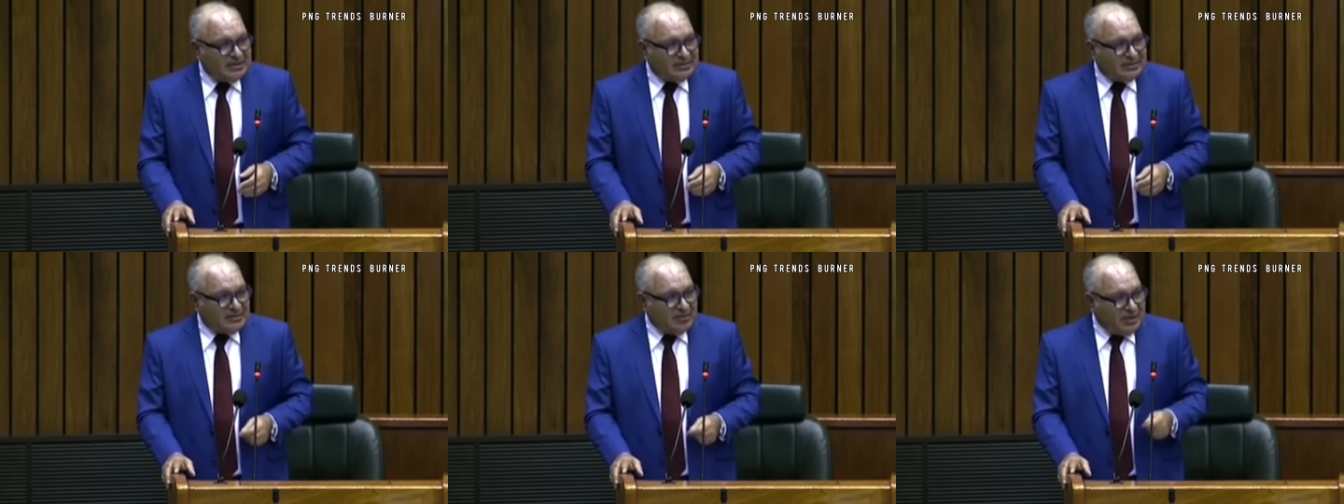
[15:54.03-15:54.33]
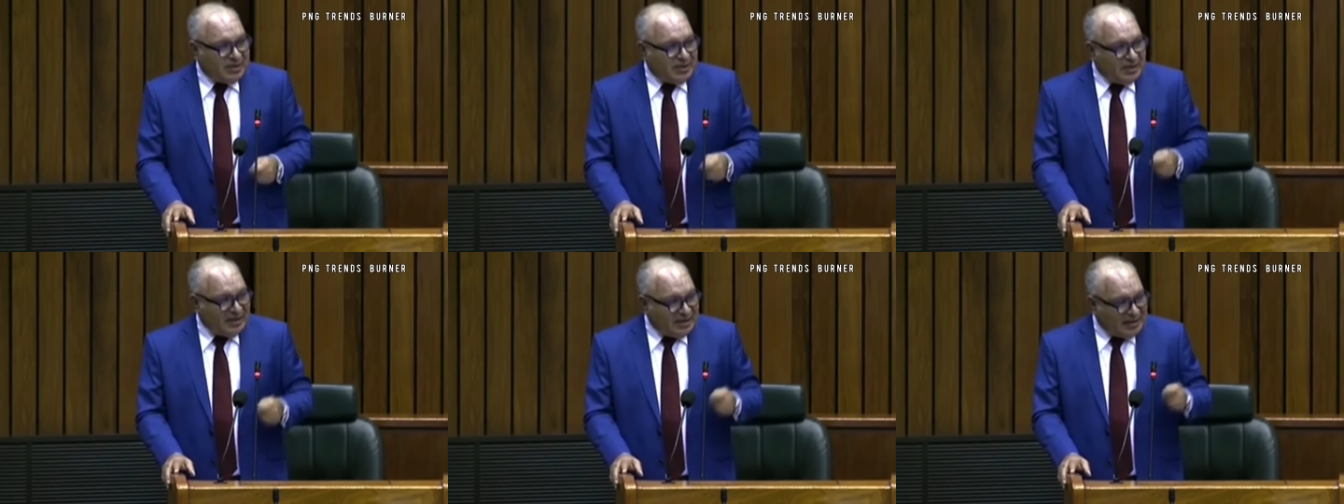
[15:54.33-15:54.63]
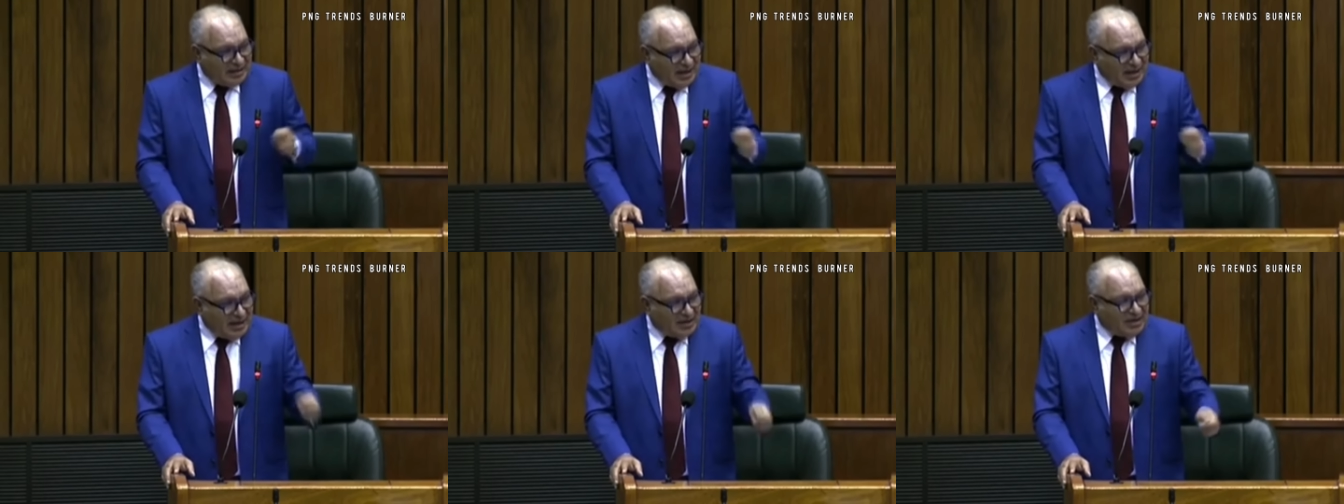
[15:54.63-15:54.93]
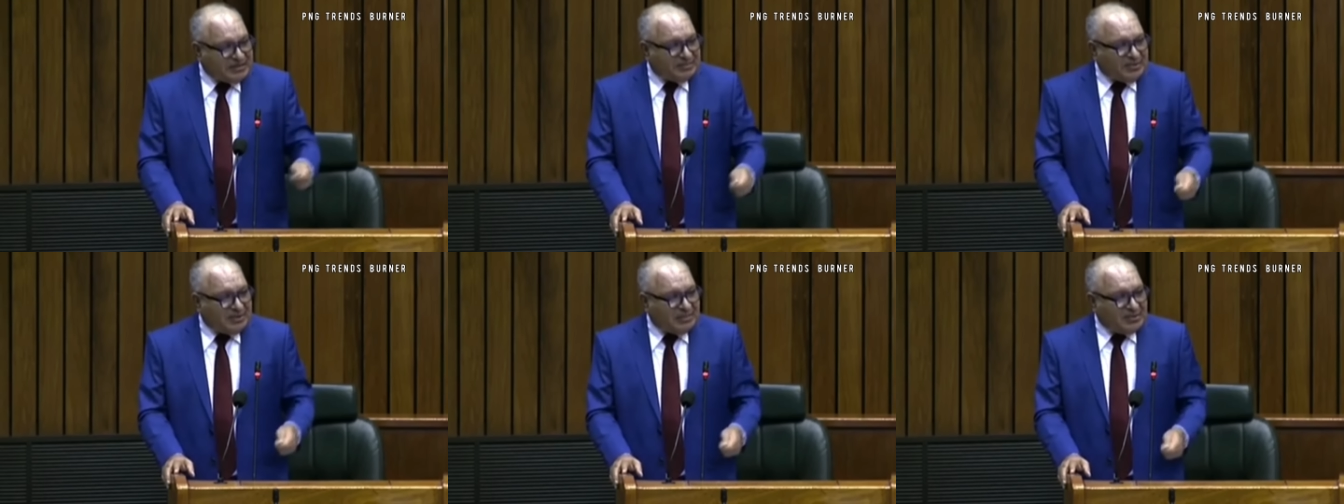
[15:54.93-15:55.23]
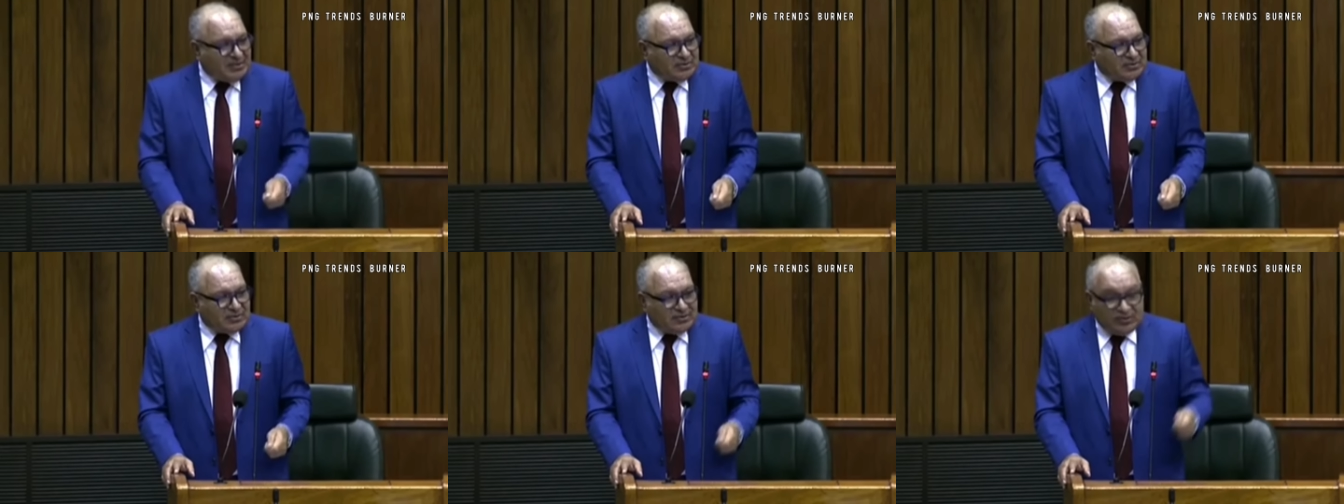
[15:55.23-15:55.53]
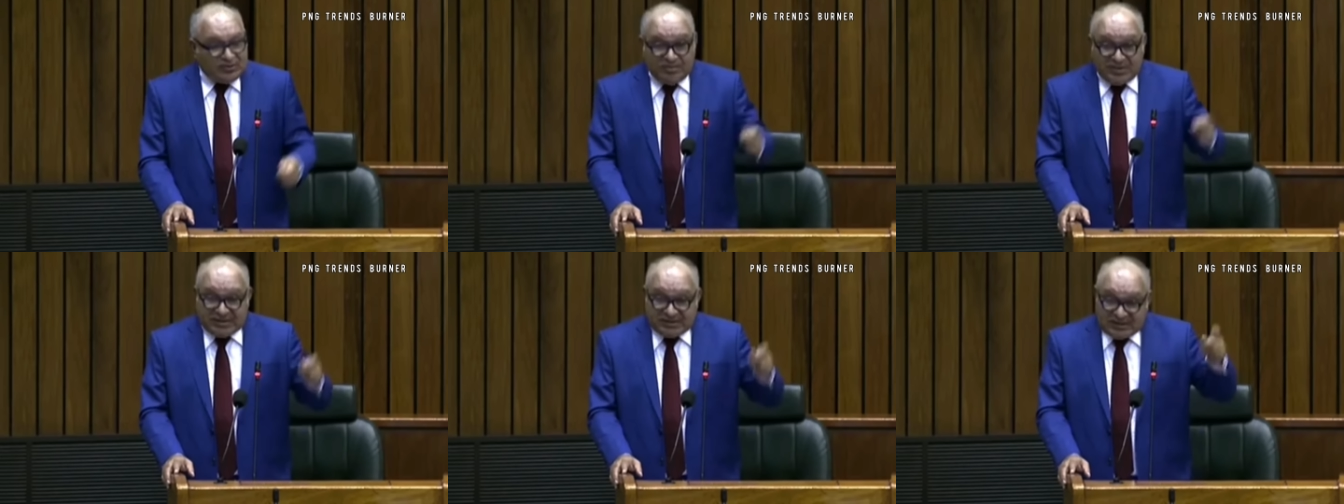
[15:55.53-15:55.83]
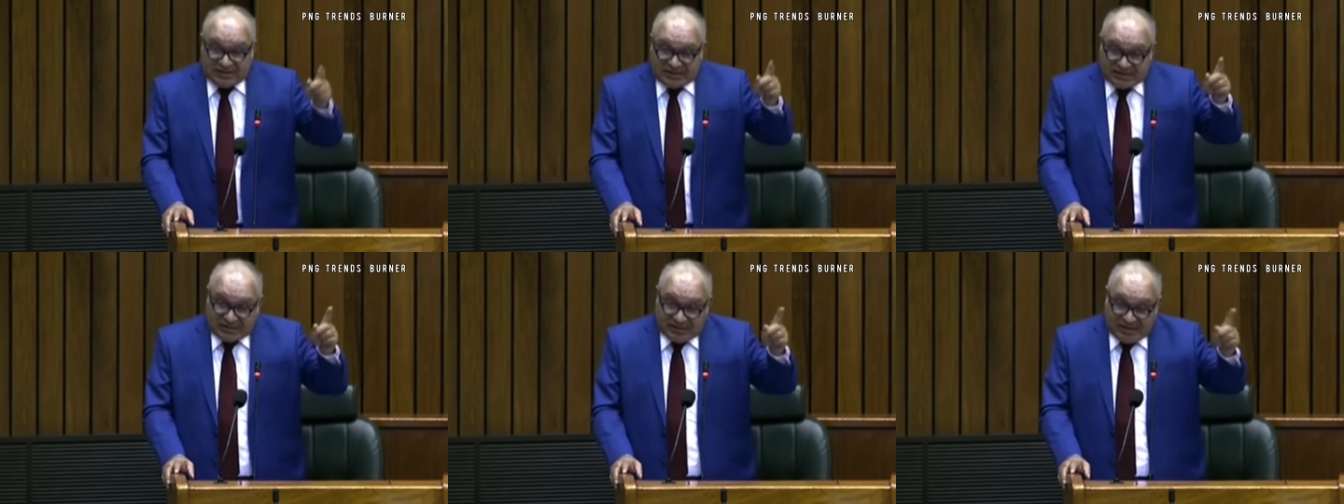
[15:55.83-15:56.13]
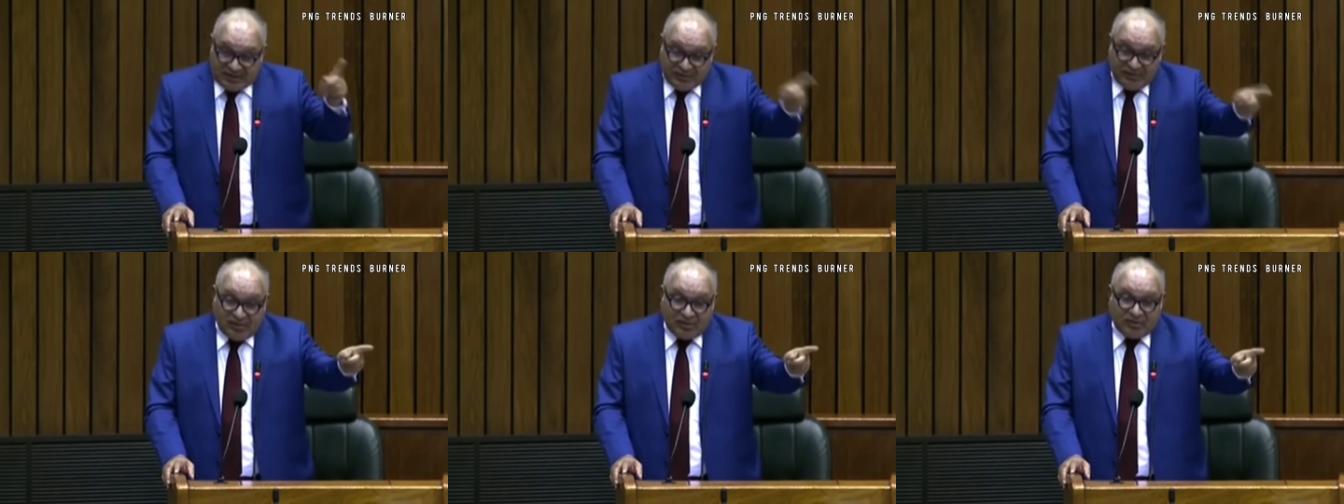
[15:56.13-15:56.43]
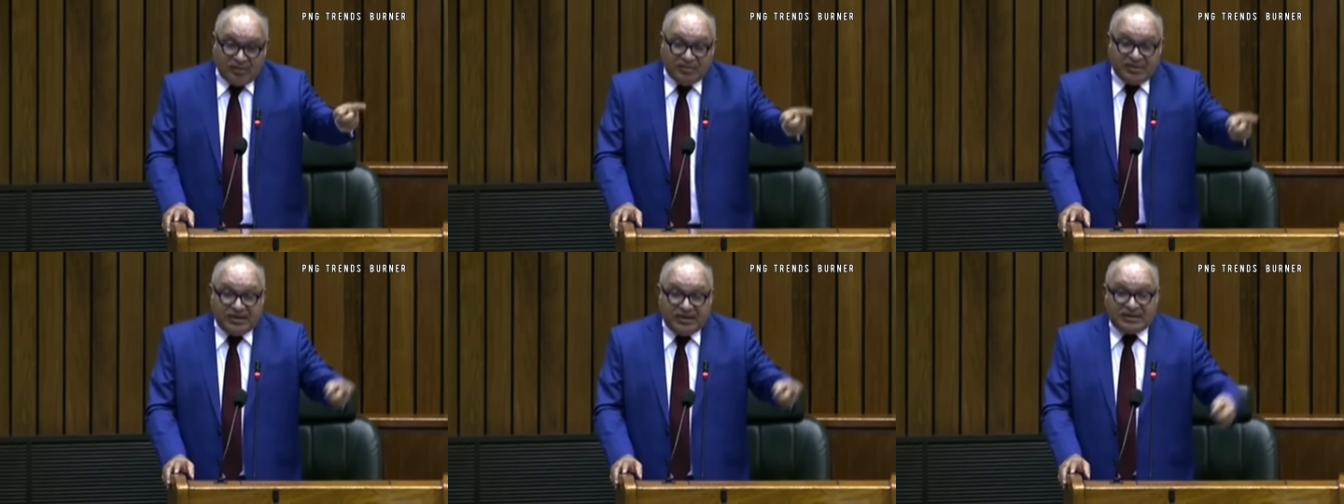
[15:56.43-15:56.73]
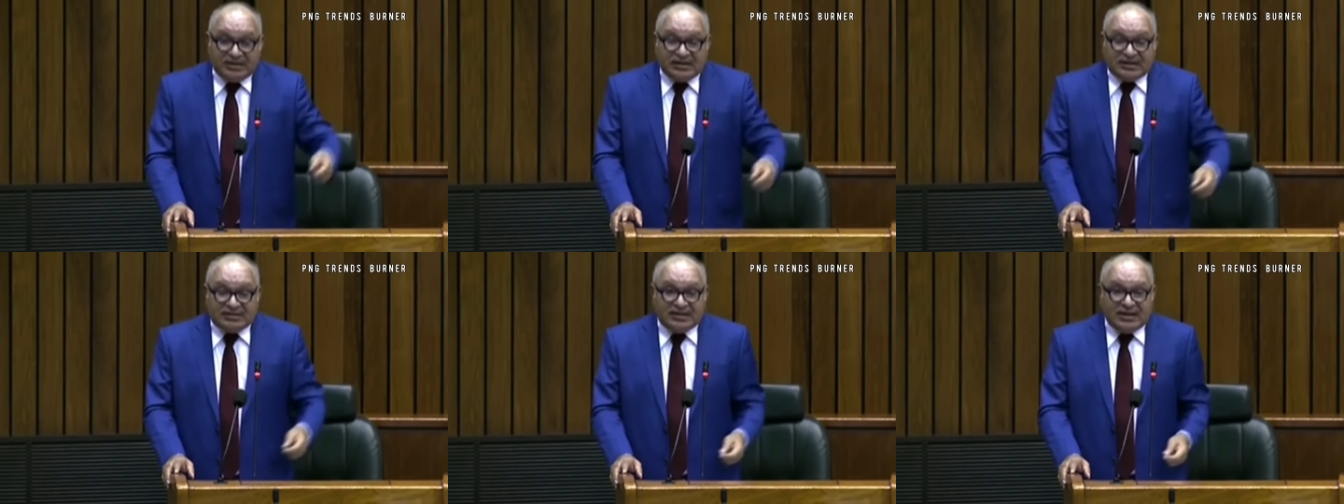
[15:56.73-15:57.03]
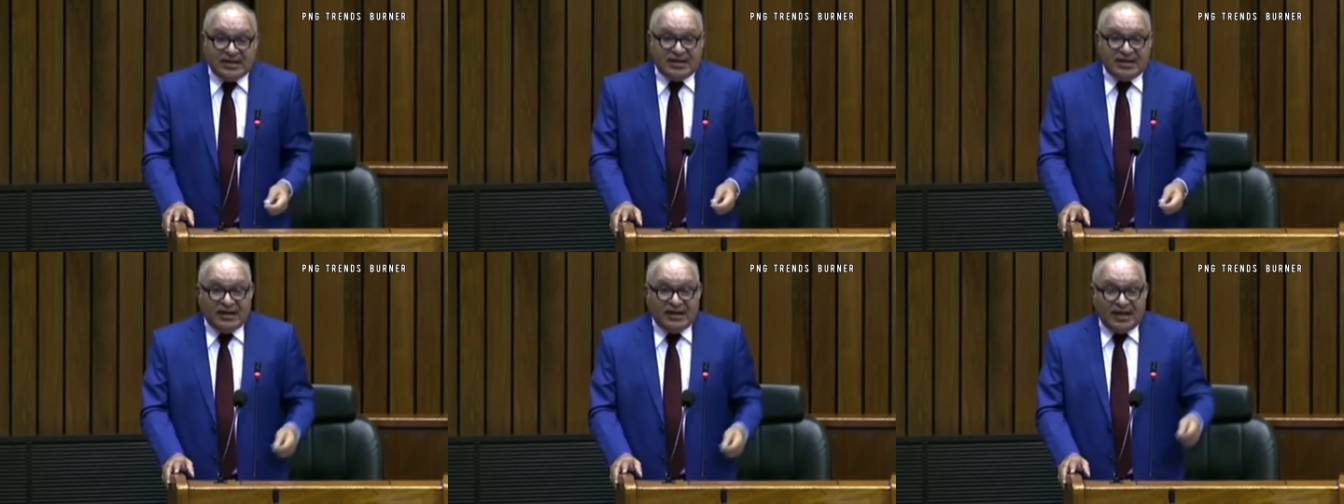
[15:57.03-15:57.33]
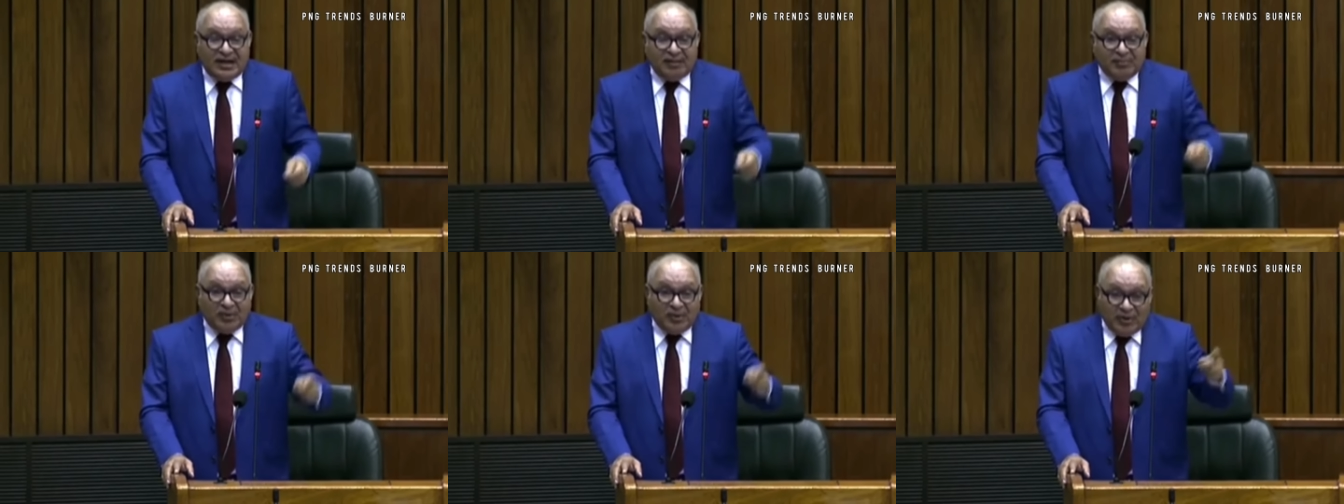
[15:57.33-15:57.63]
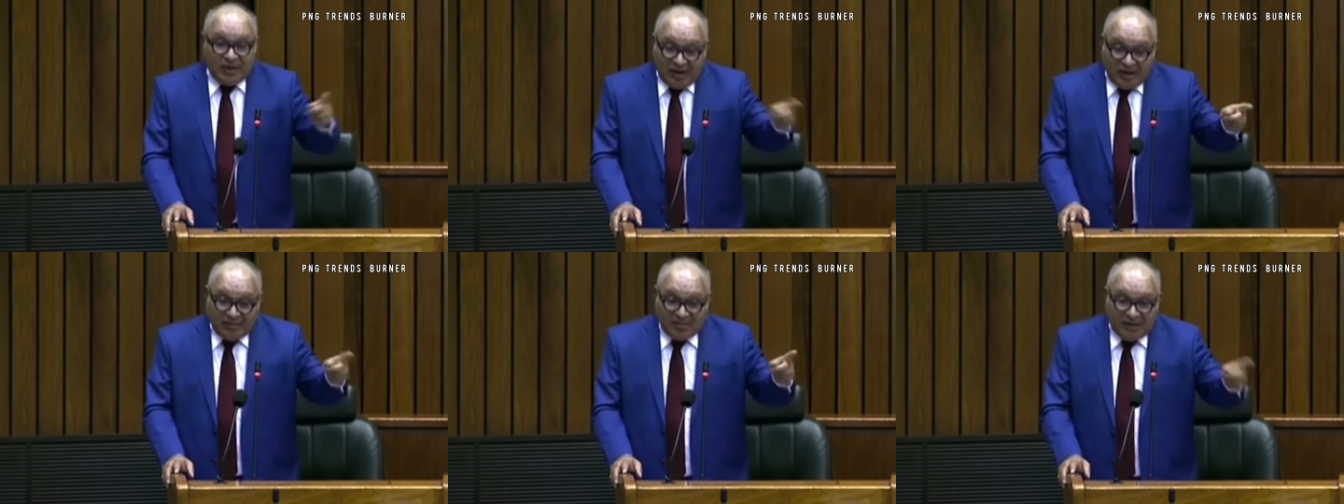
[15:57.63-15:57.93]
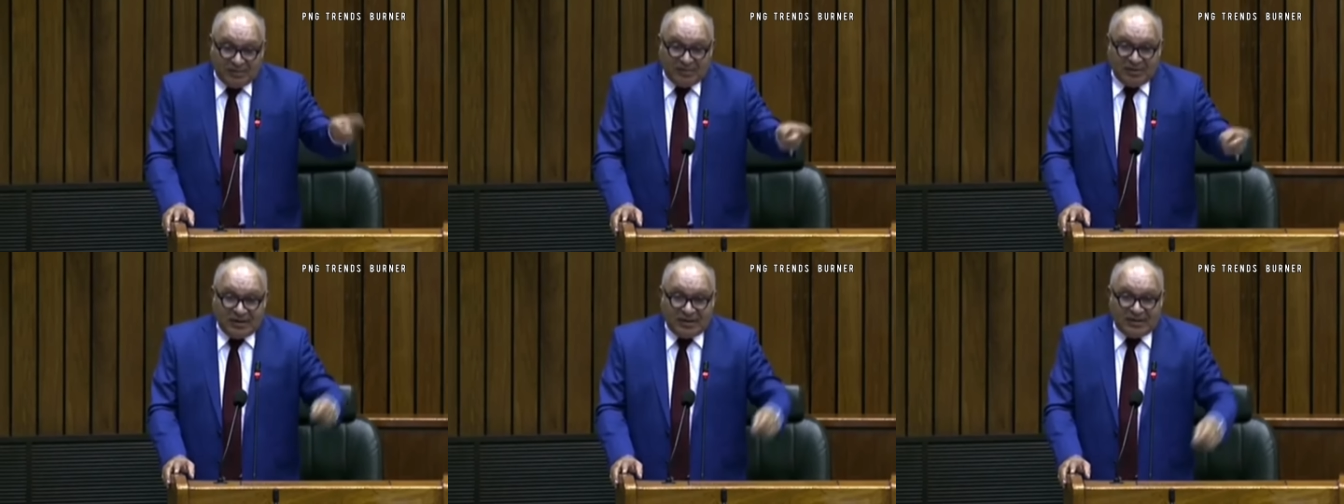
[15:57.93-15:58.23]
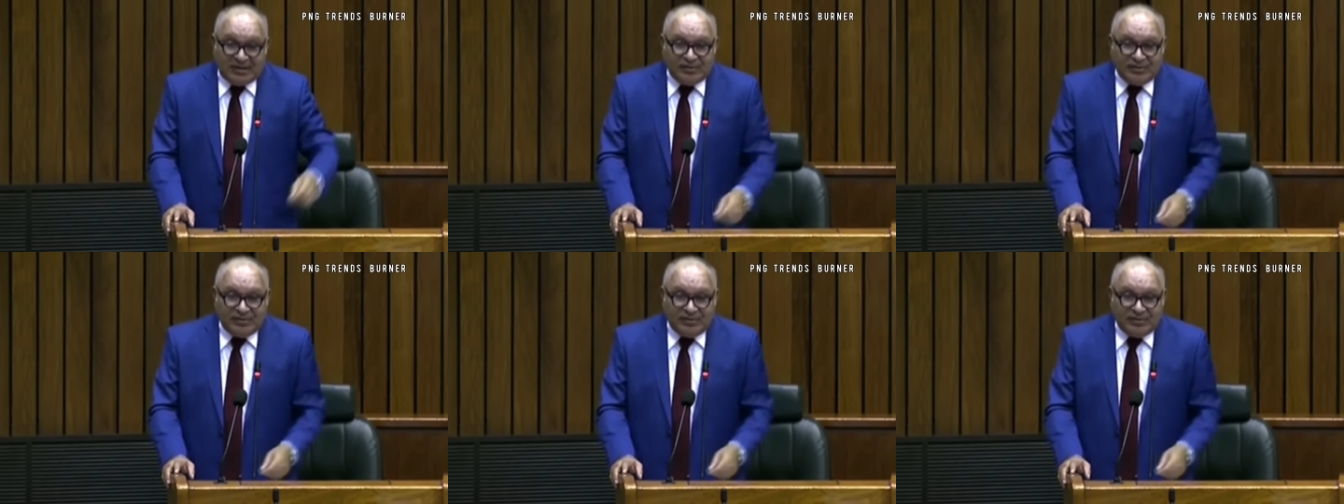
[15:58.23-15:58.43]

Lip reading: So we can encourage people to do business in the rural communities, employ our people in the